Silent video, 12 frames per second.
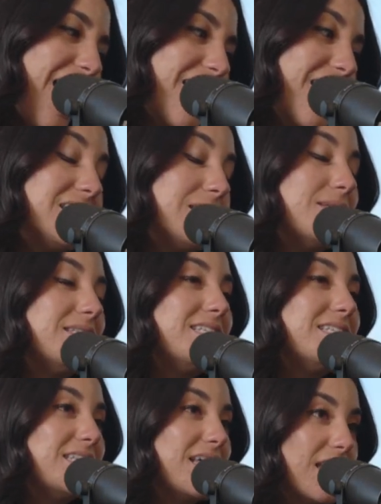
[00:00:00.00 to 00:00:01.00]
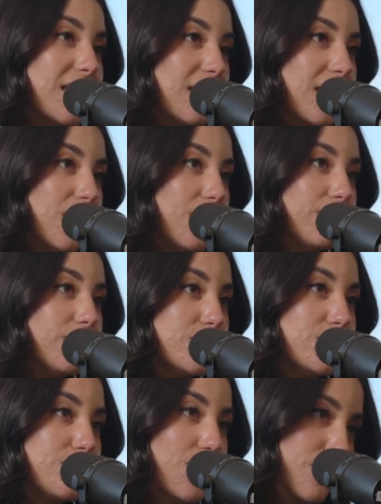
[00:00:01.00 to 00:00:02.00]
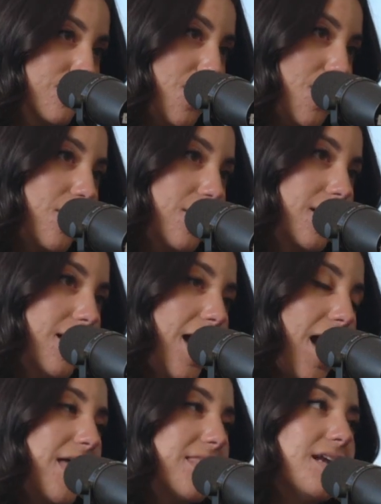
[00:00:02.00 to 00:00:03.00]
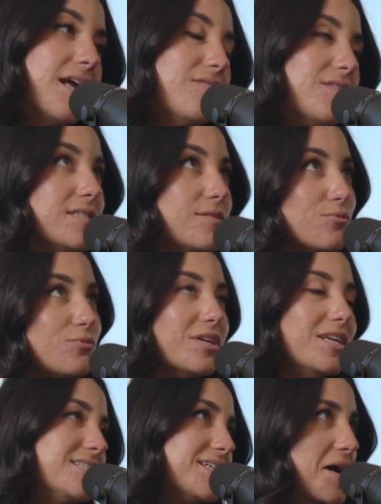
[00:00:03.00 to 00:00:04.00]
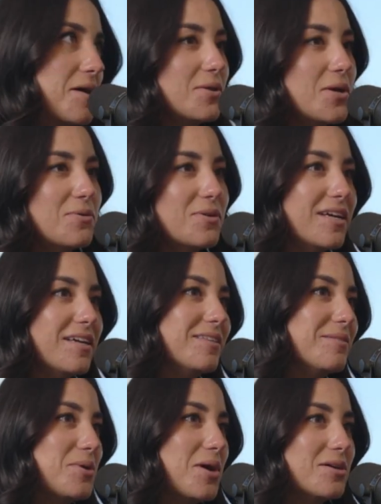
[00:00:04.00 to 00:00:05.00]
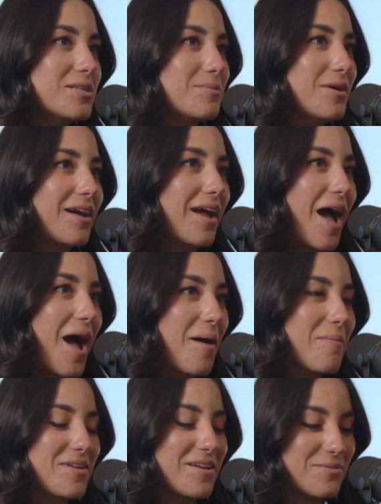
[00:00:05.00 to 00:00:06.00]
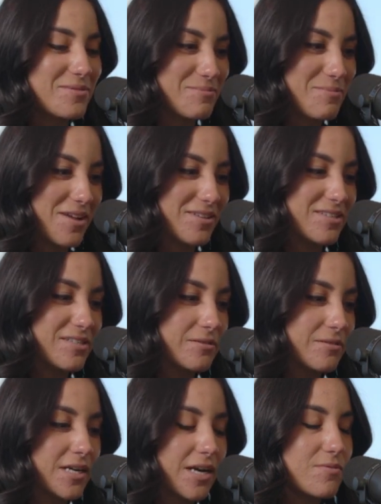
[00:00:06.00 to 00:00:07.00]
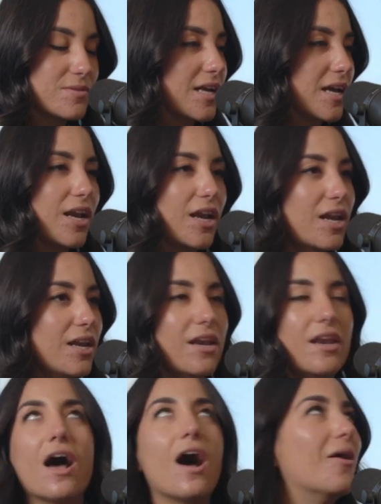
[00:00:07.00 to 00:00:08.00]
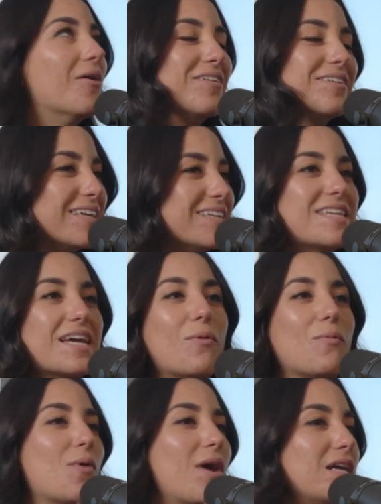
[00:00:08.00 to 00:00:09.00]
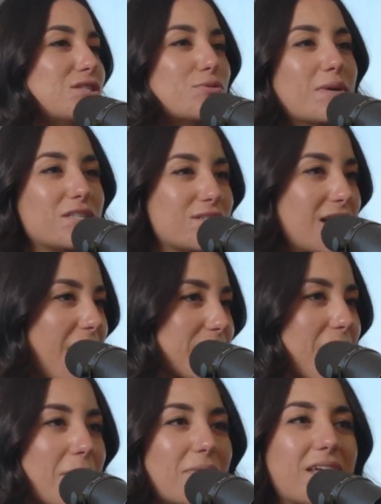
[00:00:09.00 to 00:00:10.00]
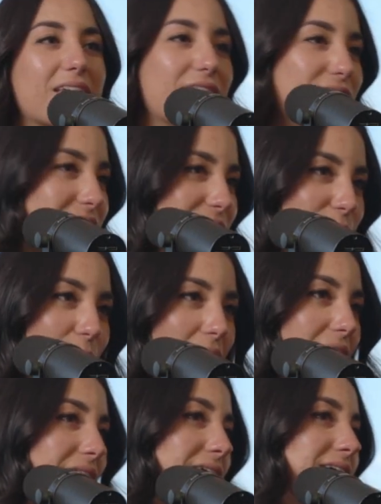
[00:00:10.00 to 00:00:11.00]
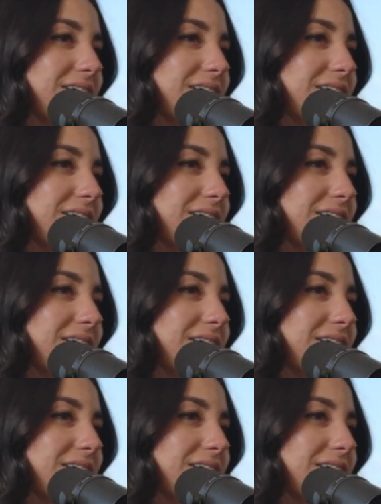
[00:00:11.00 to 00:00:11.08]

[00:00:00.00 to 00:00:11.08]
And it's been sitting there for so long. And then I even re-downloaded the Poshmark app and I was about to do it. And I was like, no, that's like way too much time. I'm going to give this away.